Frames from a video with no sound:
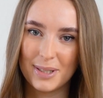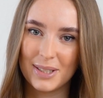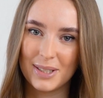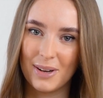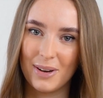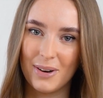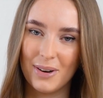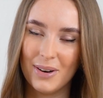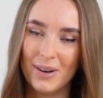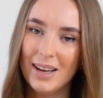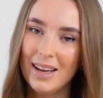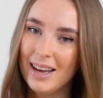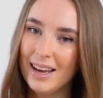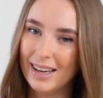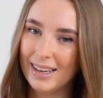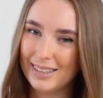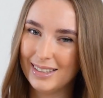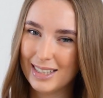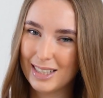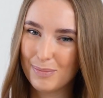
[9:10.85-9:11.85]
so
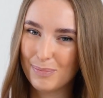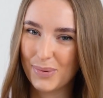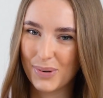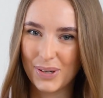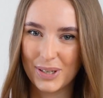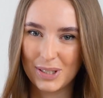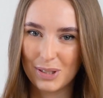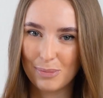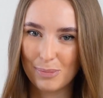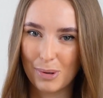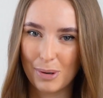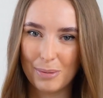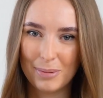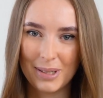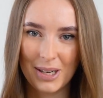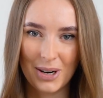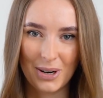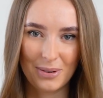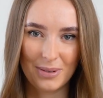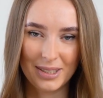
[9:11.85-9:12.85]
at this point you
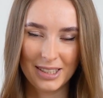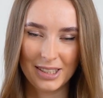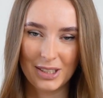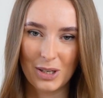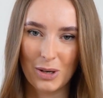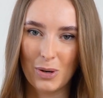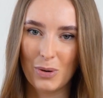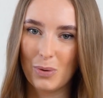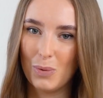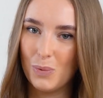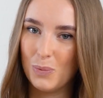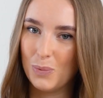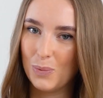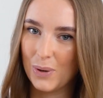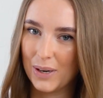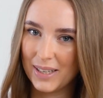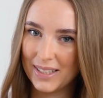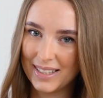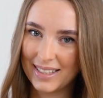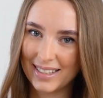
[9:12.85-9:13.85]
probably already know
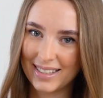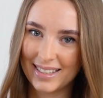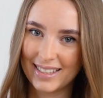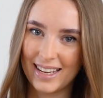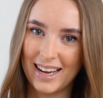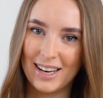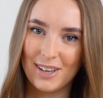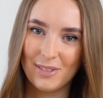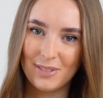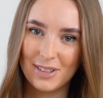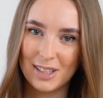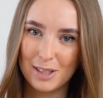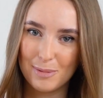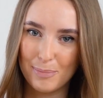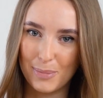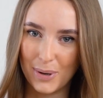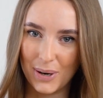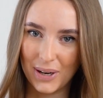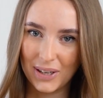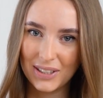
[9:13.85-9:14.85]
what is inside of this
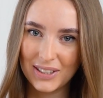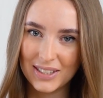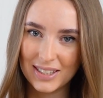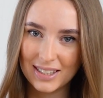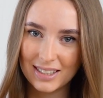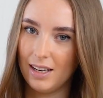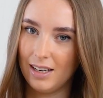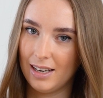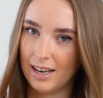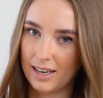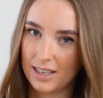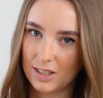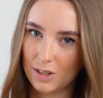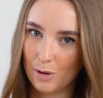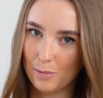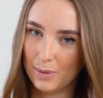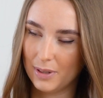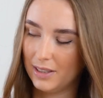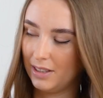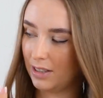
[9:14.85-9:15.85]
box. Let us
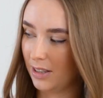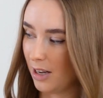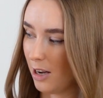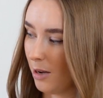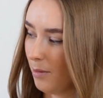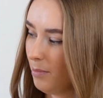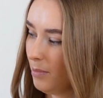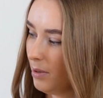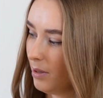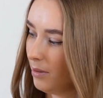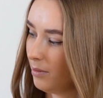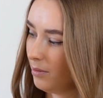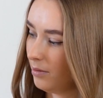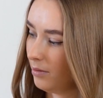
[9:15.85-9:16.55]
open it up.